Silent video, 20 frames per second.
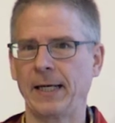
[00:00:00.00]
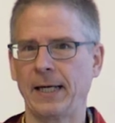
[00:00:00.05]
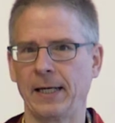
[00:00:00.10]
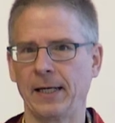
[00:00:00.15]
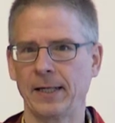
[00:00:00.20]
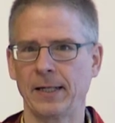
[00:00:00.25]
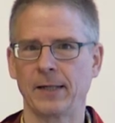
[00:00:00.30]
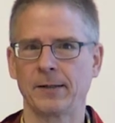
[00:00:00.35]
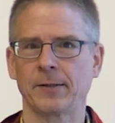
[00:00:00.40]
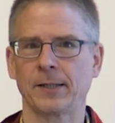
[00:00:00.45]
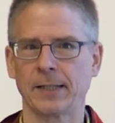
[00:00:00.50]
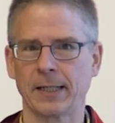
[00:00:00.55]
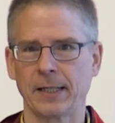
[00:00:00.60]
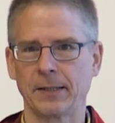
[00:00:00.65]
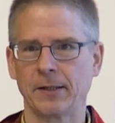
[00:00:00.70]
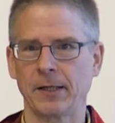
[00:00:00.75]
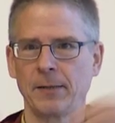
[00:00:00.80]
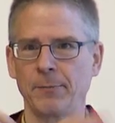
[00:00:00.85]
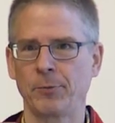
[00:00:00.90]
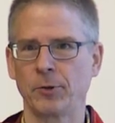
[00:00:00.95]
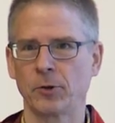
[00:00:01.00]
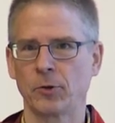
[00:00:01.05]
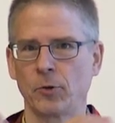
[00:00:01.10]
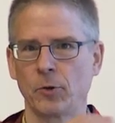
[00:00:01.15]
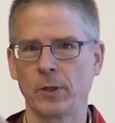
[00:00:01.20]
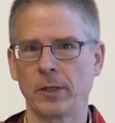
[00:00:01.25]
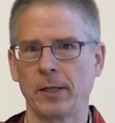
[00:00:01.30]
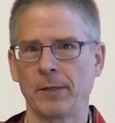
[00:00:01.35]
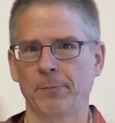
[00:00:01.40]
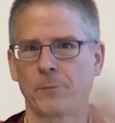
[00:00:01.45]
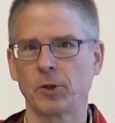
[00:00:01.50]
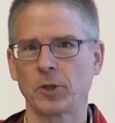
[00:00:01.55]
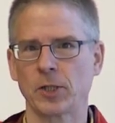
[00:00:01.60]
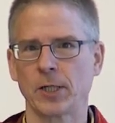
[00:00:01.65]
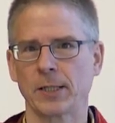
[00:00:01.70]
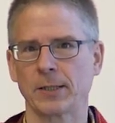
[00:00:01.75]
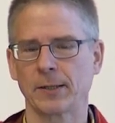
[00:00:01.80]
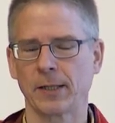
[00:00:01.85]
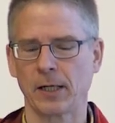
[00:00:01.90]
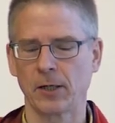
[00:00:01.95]
areas it gets input to and then
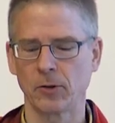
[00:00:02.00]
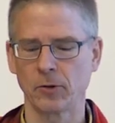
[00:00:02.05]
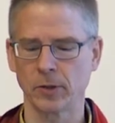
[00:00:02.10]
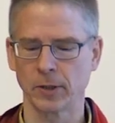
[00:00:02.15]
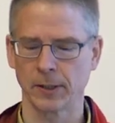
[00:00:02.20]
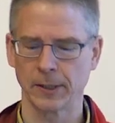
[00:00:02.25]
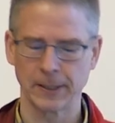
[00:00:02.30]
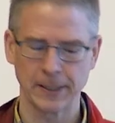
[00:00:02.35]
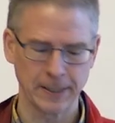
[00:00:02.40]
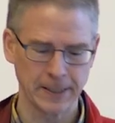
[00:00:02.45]
projects out.